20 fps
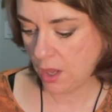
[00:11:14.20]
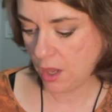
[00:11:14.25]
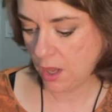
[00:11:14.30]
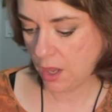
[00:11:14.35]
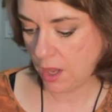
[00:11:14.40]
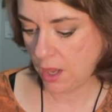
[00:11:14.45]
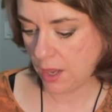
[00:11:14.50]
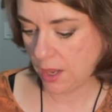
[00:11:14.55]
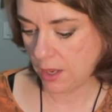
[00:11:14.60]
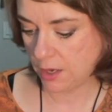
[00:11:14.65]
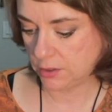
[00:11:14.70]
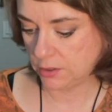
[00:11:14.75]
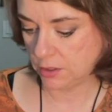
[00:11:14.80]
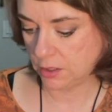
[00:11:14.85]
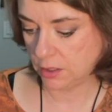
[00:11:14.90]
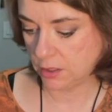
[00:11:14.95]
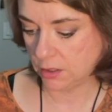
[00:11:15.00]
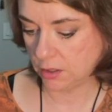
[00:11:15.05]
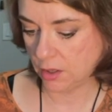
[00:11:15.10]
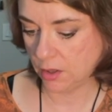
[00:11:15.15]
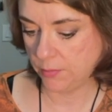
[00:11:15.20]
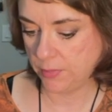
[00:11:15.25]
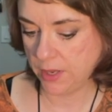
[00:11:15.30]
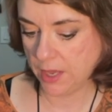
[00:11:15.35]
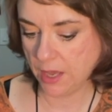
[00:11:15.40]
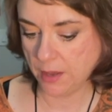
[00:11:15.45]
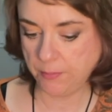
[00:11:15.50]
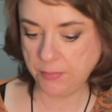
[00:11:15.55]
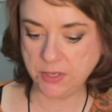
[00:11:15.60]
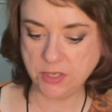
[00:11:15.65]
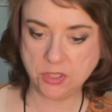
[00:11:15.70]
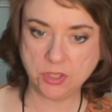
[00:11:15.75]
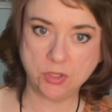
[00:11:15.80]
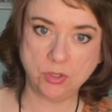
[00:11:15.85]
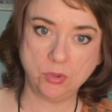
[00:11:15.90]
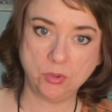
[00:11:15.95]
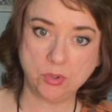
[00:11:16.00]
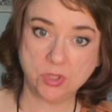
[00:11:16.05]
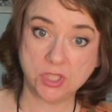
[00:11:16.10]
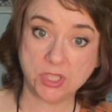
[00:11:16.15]
and uh, I'll be happy
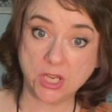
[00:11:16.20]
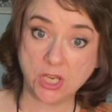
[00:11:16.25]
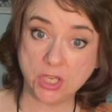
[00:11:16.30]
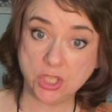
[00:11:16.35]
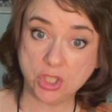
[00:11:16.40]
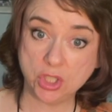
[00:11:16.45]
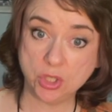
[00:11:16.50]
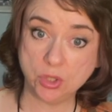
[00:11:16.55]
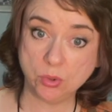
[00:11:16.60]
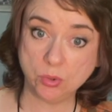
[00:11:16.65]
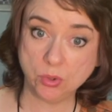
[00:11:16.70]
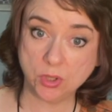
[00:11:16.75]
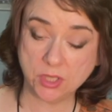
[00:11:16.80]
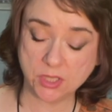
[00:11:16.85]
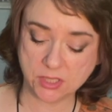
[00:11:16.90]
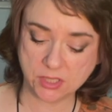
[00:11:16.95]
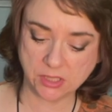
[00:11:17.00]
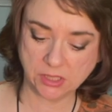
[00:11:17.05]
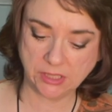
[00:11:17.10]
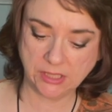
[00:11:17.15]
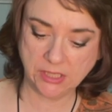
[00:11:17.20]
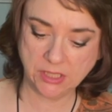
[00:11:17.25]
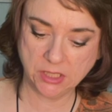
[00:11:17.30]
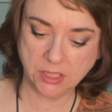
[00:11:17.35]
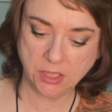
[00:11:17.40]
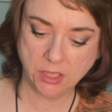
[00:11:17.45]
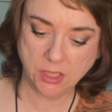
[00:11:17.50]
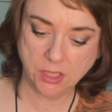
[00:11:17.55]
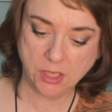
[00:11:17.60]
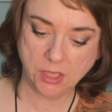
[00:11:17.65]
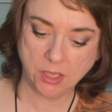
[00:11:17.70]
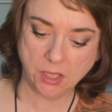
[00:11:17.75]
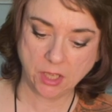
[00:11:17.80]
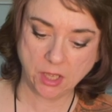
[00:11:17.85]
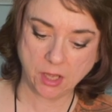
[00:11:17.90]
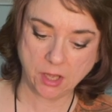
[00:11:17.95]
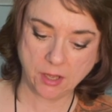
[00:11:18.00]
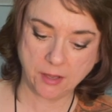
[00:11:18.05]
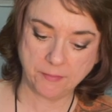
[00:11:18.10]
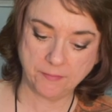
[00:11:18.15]
to send you this link.
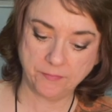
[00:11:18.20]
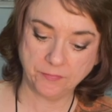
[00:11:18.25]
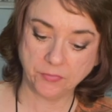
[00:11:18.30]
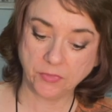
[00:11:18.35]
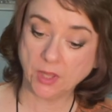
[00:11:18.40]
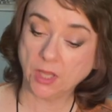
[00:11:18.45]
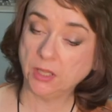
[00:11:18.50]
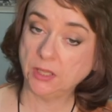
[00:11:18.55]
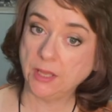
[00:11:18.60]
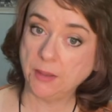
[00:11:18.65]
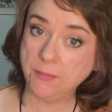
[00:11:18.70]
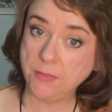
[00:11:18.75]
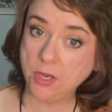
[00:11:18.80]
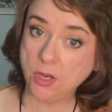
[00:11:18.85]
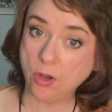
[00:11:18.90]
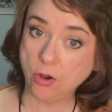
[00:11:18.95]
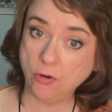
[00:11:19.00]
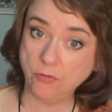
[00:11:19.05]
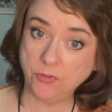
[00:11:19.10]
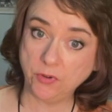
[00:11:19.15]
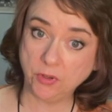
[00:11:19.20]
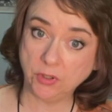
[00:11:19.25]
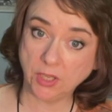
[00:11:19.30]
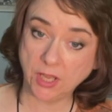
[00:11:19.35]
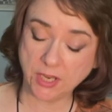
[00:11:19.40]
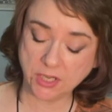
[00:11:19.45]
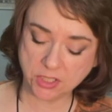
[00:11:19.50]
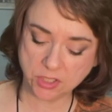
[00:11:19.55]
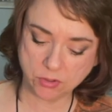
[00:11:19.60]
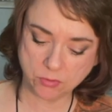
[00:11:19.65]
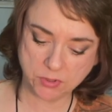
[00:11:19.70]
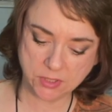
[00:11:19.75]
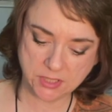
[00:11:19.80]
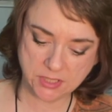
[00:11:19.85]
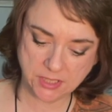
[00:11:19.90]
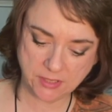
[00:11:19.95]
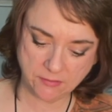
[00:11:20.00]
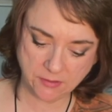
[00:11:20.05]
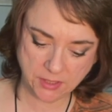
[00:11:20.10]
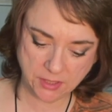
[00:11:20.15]
Um, let me know if you'd like to
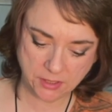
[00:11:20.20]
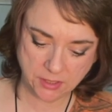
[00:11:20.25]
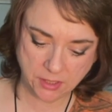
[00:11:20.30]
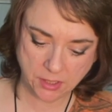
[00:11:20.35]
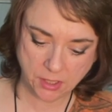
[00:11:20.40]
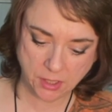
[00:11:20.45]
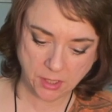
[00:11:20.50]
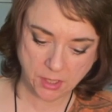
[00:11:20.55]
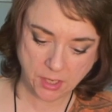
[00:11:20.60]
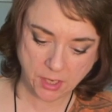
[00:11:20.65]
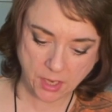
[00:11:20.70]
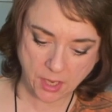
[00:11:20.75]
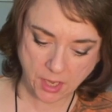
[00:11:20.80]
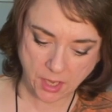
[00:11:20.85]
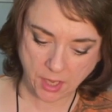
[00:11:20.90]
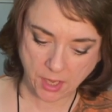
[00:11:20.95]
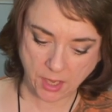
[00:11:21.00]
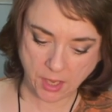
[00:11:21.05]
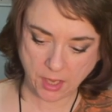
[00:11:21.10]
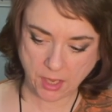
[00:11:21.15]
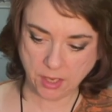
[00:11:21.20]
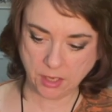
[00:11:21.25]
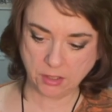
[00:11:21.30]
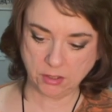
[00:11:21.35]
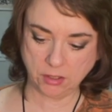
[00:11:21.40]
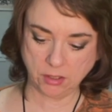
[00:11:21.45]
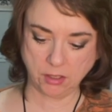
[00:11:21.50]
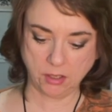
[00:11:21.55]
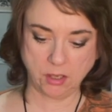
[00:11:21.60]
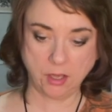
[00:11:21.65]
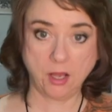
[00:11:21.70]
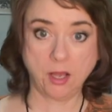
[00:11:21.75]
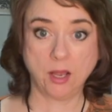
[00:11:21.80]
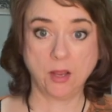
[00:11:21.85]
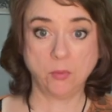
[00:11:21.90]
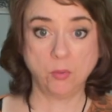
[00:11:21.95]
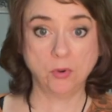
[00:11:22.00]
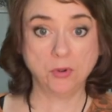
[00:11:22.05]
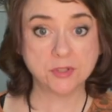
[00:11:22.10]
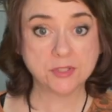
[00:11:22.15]
receive it and I
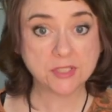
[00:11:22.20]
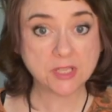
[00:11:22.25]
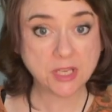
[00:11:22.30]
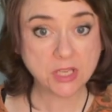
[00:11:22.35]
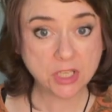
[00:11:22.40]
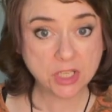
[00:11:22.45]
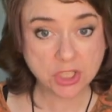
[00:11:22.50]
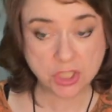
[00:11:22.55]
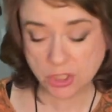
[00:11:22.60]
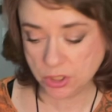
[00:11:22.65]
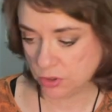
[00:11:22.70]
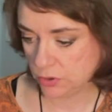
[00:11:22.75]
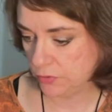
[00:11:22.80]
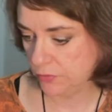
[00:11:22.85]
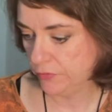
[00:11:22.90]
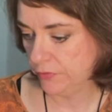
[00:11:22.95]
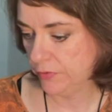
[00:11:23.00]
will send it to you.